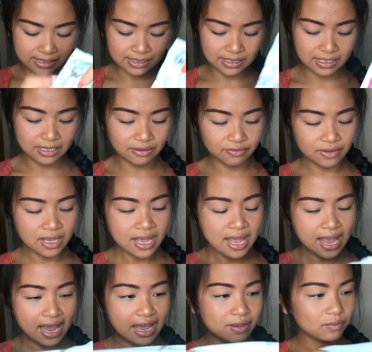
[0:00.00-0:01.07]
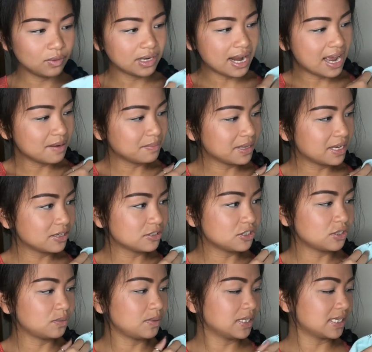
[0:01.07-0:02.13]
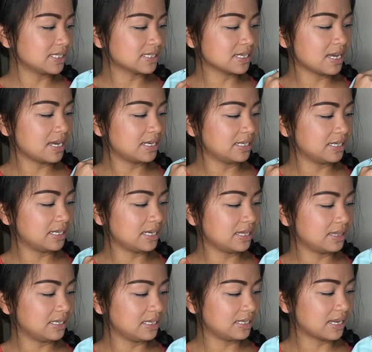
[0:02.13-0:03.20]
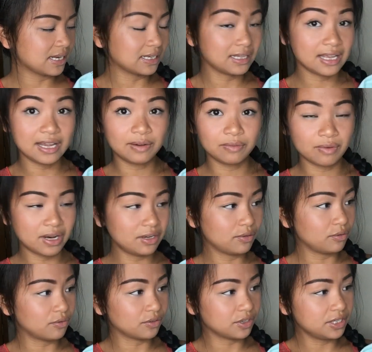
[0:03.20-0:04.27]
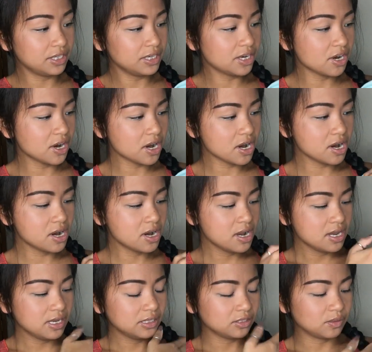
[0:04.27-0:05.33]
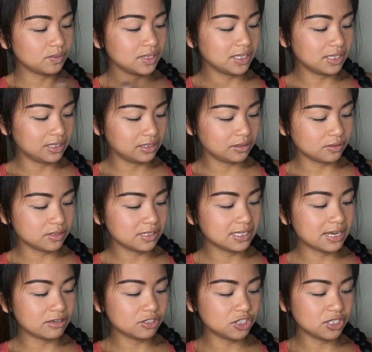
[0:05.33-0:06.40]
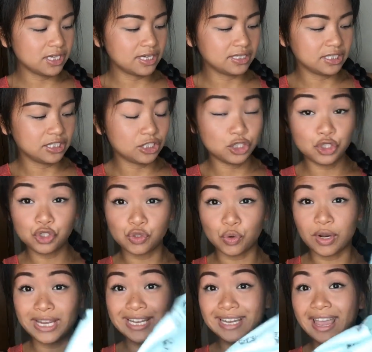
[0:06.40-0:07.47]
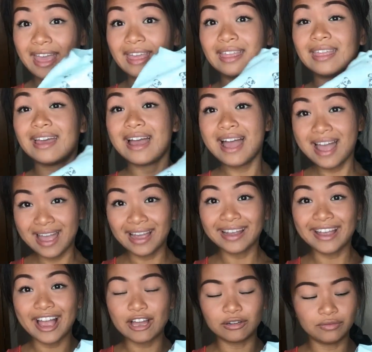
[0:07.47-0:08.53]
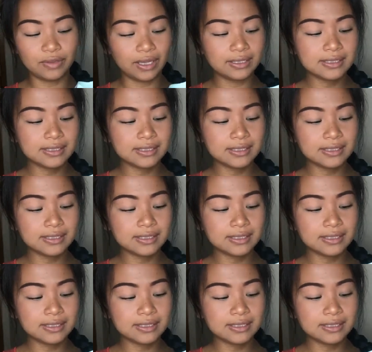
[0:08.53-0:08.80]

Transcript: sleeve, and what I plan on doing is cutting the neckline right over here, doing it a little slouchy, and then destroying the heck out of